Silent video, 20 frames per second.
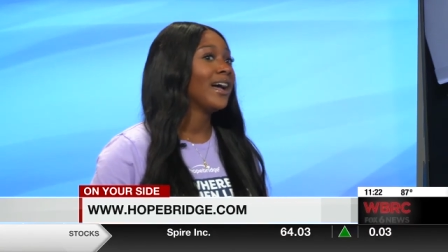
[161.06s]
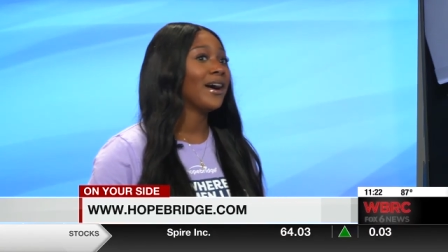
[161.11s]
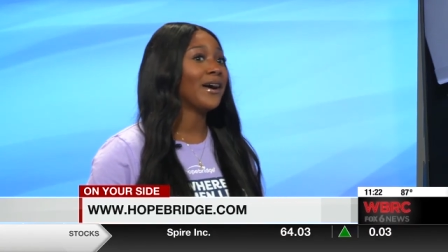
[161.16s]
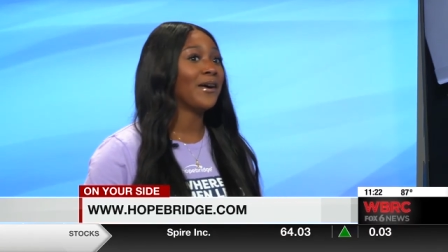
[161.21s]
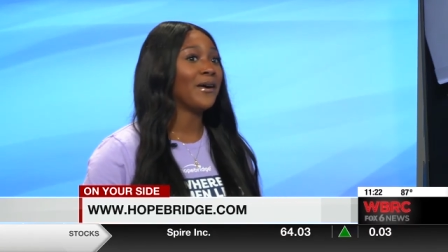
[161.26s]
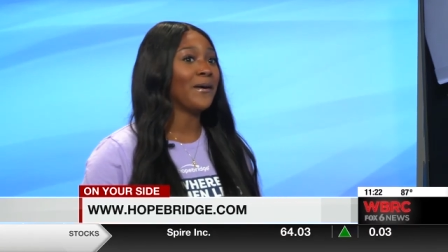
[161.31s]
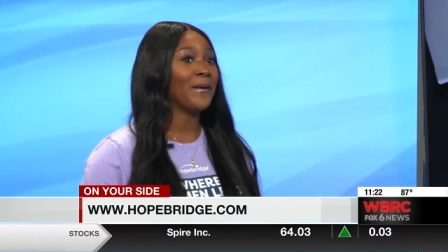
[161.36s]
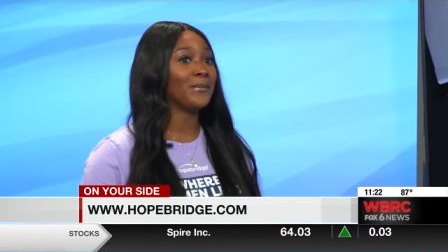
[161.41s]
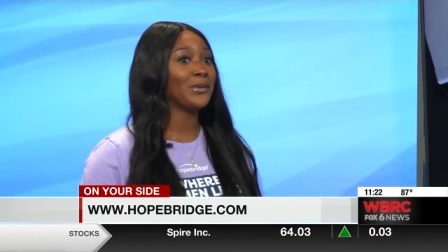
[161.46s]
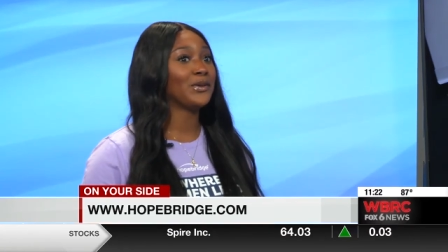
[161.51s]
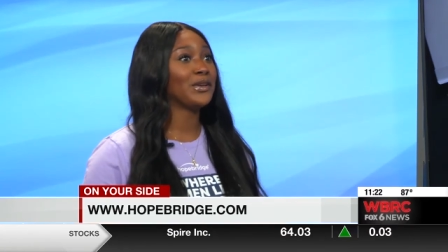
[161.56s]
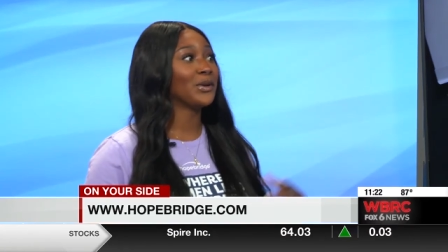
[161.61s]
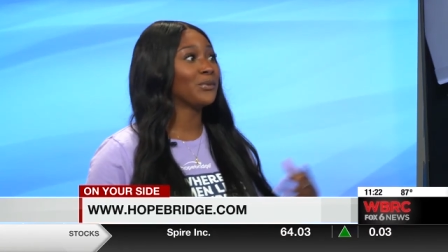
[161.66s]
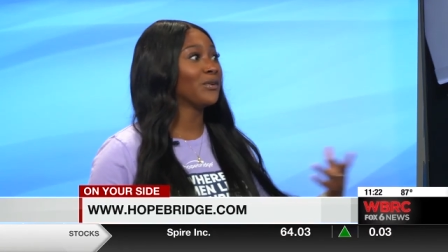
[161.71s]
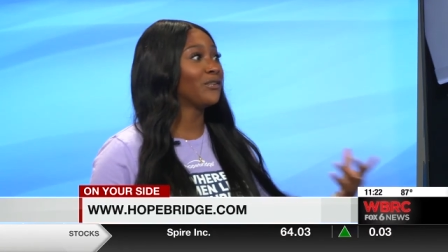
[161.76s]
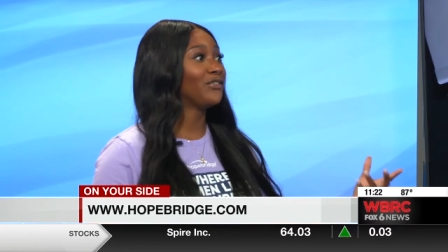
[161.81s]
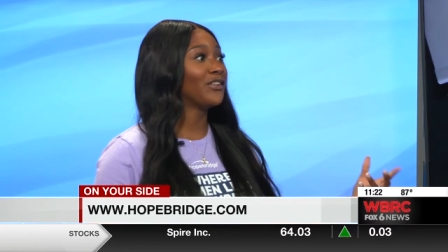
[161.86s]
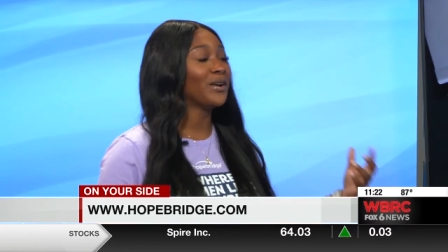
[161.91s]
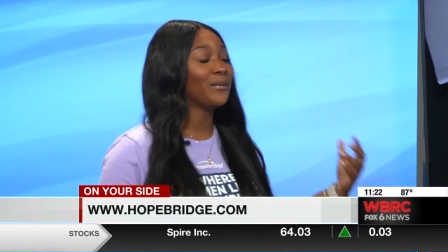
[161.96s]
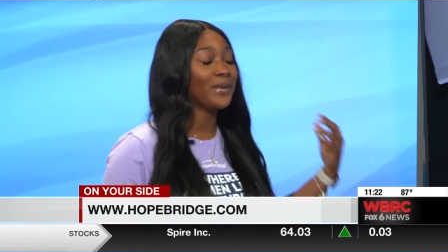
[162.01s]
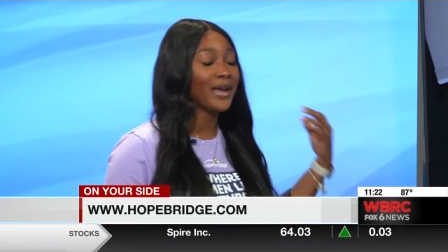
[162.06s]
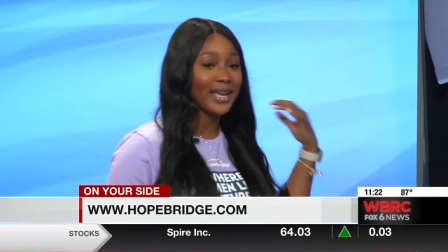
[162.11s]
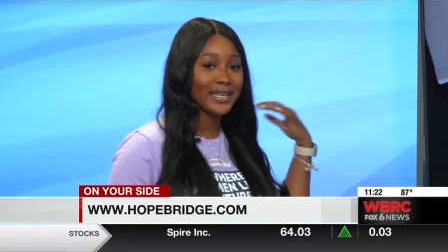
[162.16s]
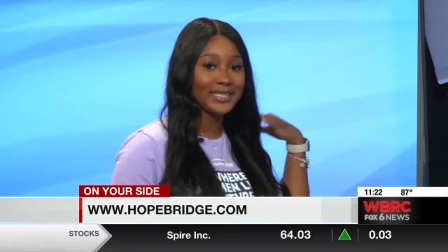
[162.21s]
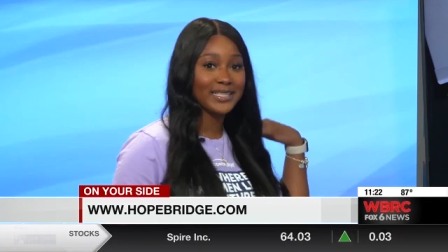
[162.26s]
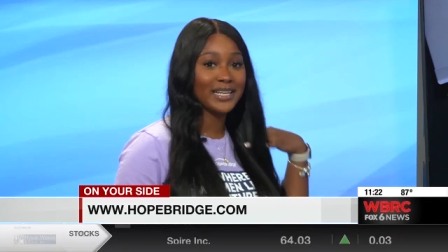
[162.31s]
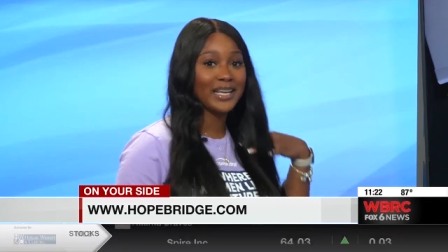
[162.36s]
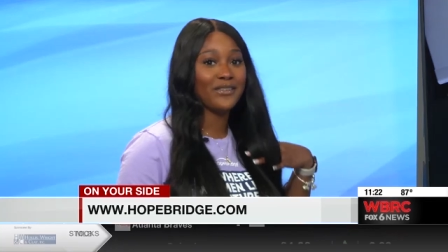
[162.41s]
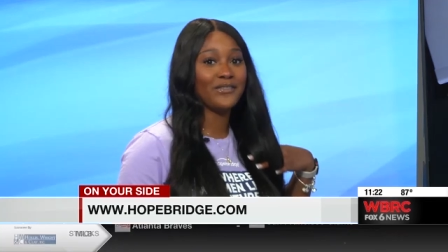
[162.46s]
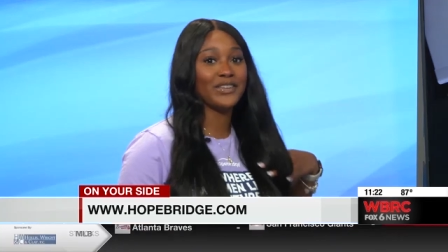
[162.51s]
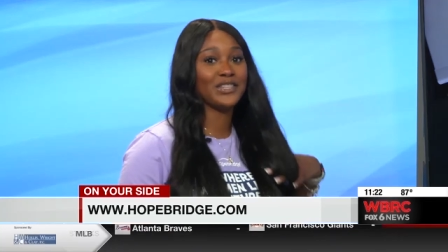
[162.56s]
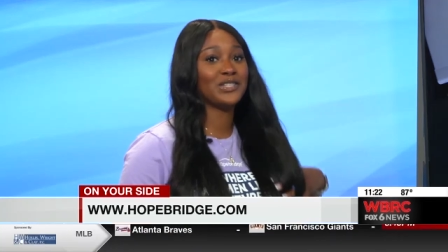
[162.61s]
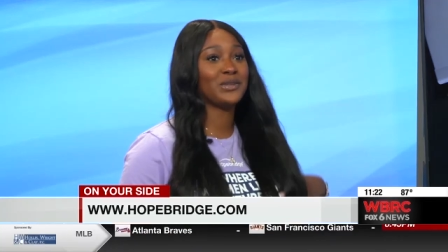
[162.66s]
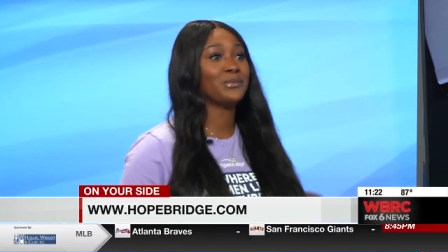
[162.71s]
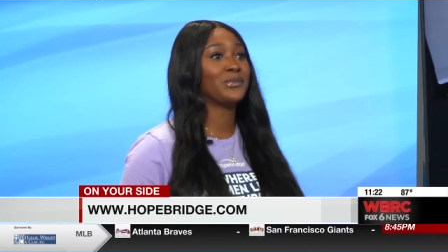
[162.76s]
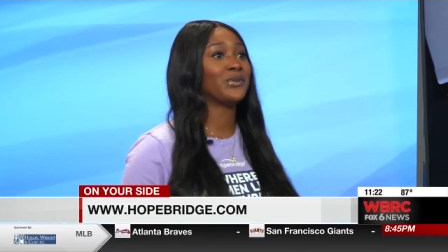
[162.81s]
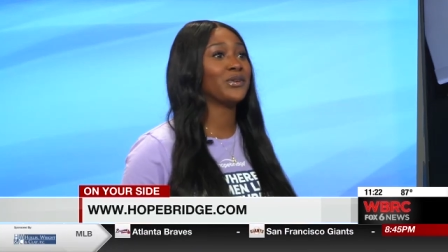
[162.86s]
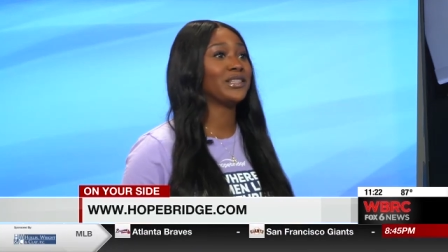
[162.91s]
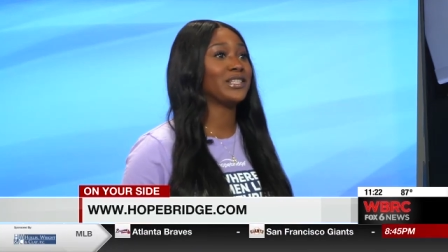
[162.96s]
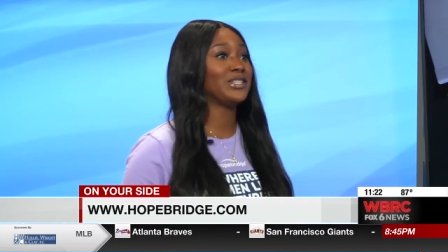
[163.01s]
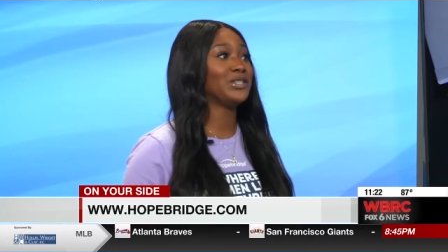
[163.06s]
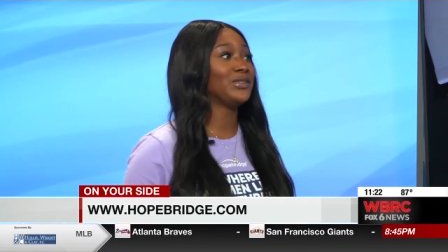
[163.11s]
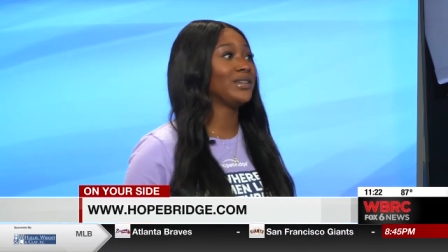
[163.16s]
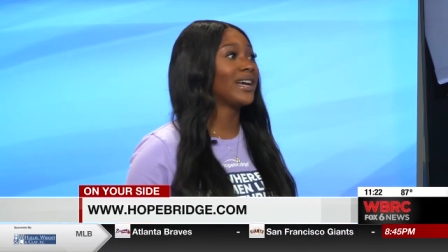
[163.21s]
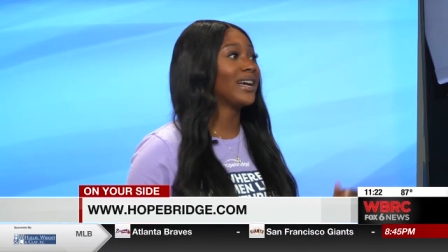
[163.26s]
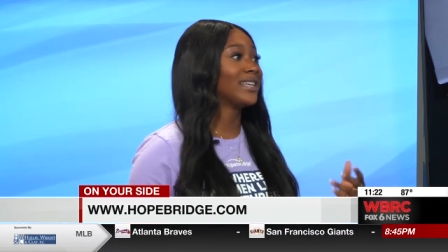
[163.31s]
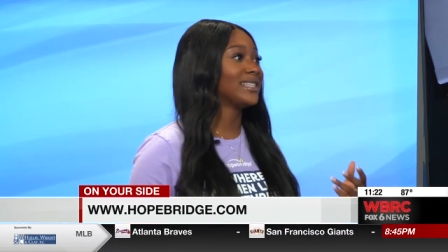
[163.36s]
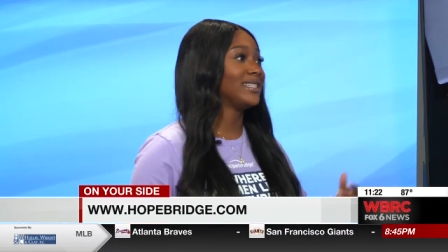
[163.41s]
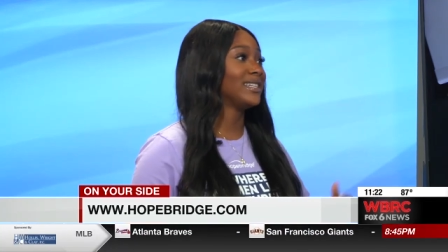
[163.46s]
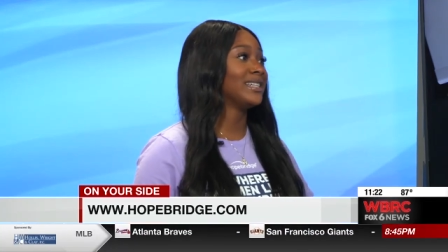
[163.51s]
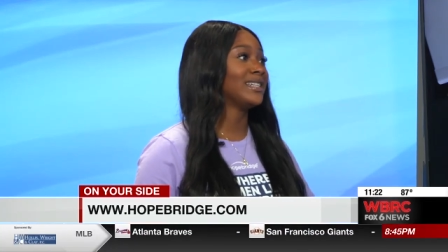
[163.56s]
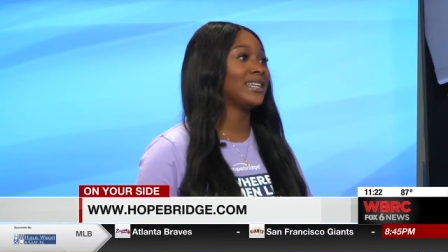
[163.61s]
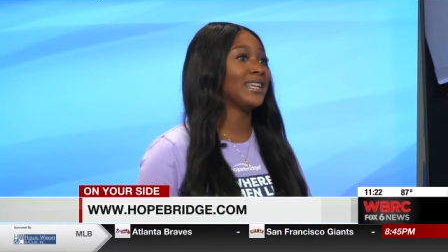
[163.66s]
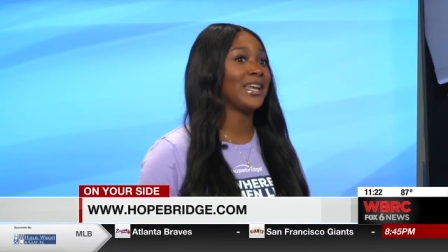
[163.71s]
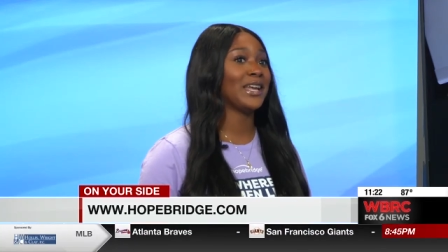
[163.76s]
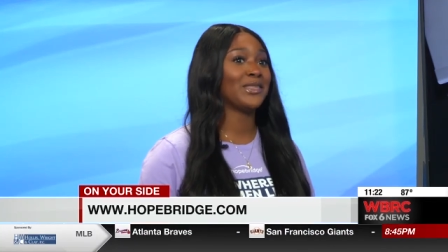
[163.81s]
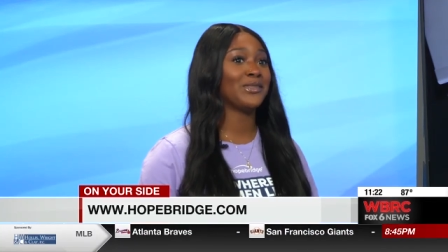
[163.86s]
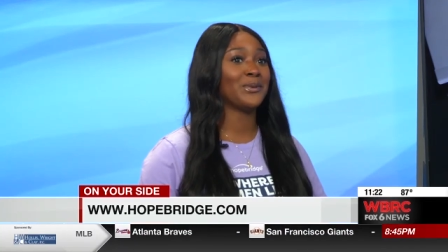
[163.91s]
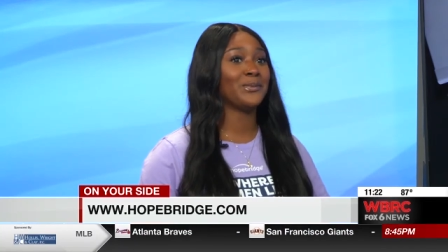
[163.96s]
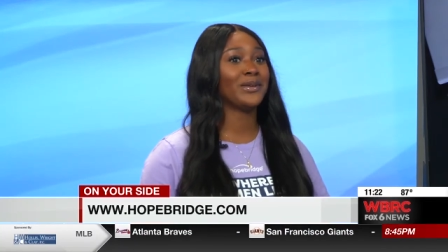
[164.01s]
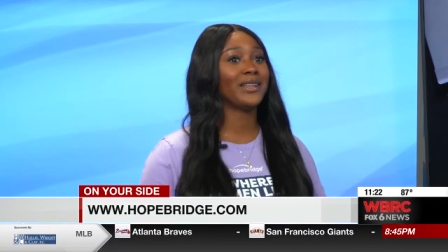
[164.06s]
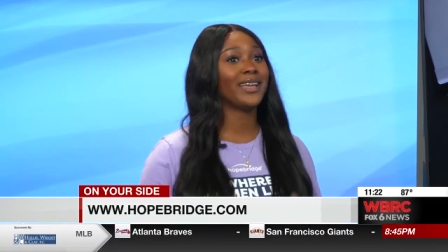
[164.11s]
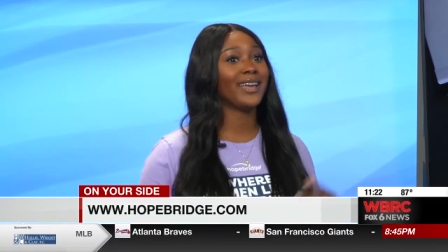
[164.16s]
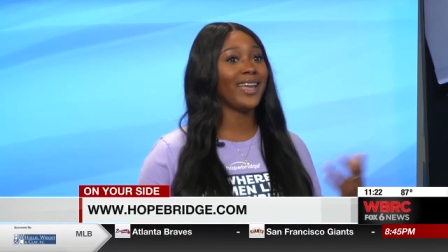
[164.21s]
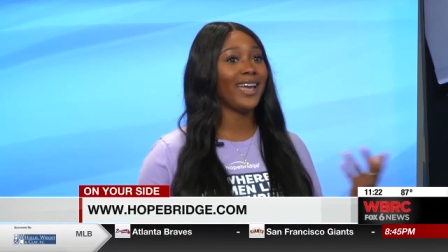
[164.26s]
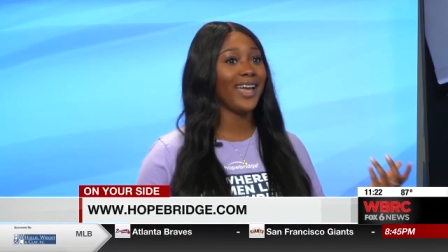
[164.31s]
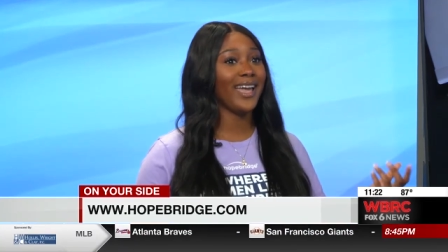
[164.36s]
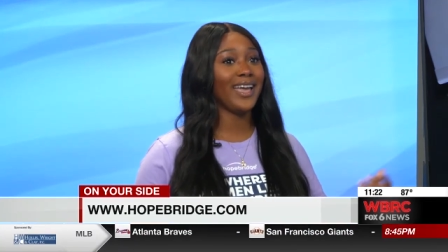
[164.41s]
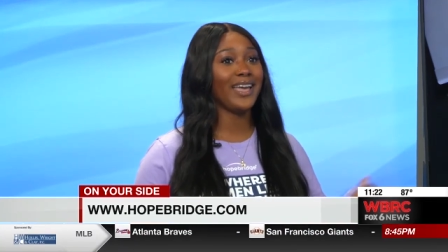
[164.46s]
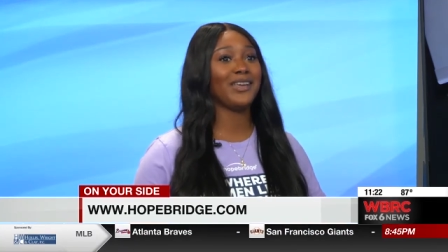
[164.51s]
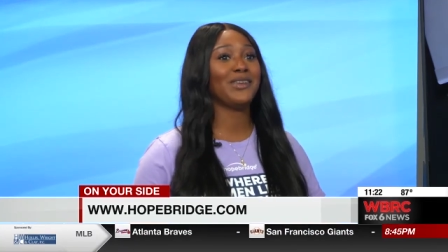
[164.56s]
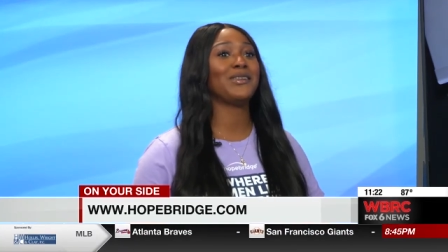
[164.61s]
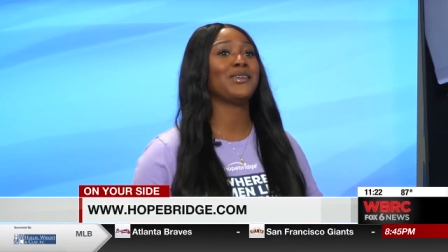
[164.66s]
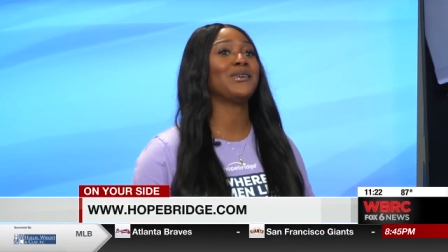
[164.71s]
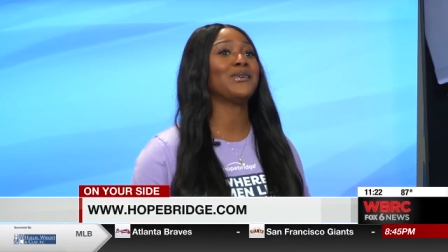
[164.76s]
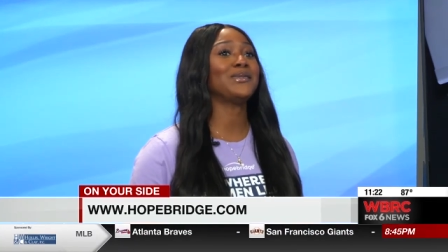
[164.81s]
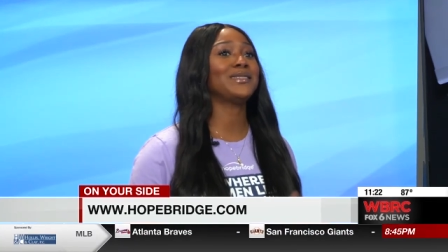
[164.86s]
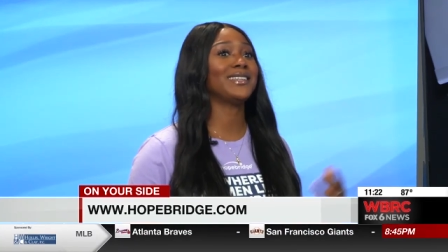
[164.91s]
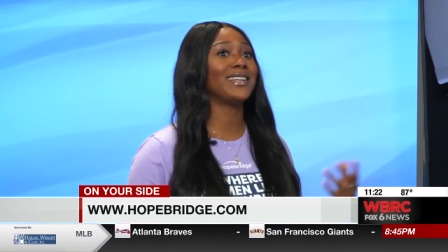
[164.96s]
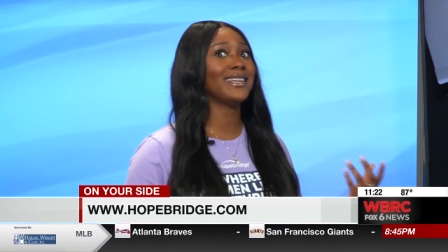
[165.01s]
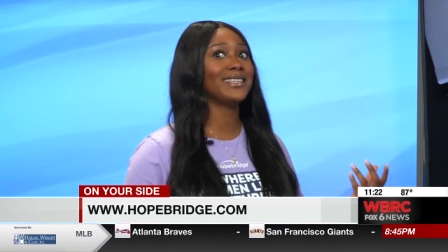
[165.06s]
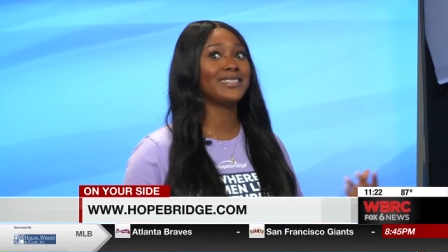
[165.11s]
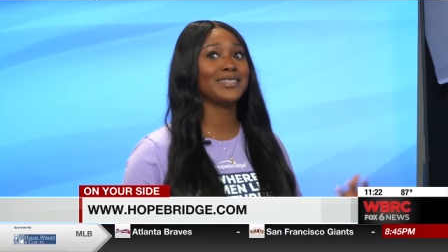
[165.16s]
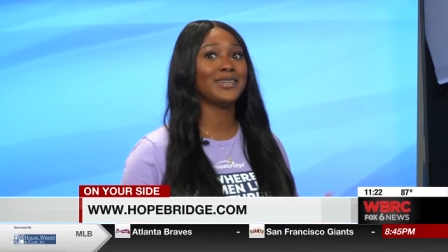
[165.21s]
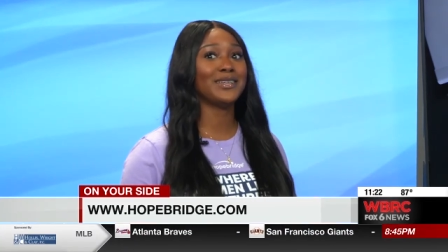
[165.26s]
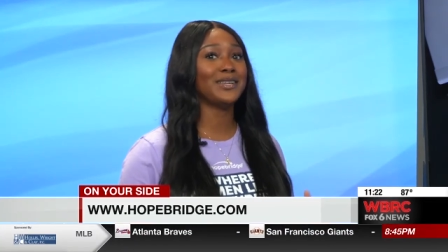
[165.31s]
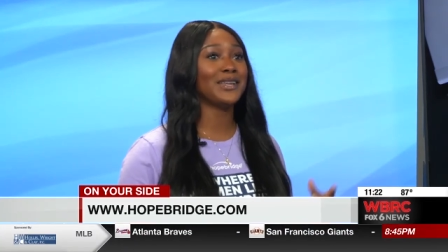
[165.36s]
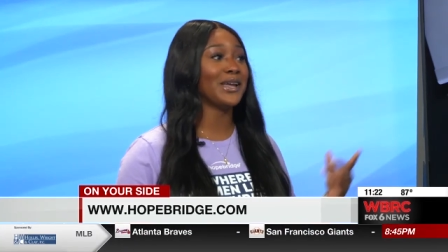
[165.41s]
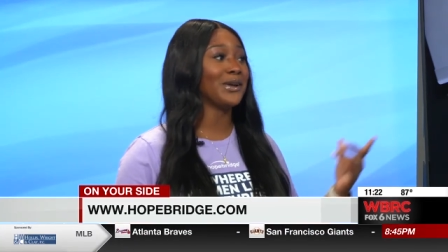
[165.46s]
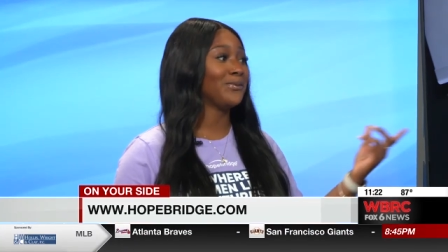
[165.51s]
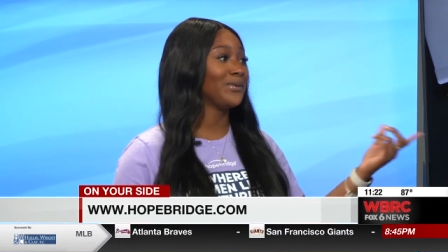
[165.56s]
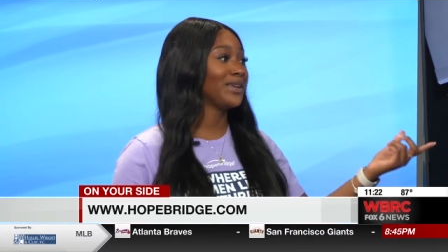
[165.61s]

um, you can refer back to that vision board that you guys done together and be like, hey, you know, today's a good day.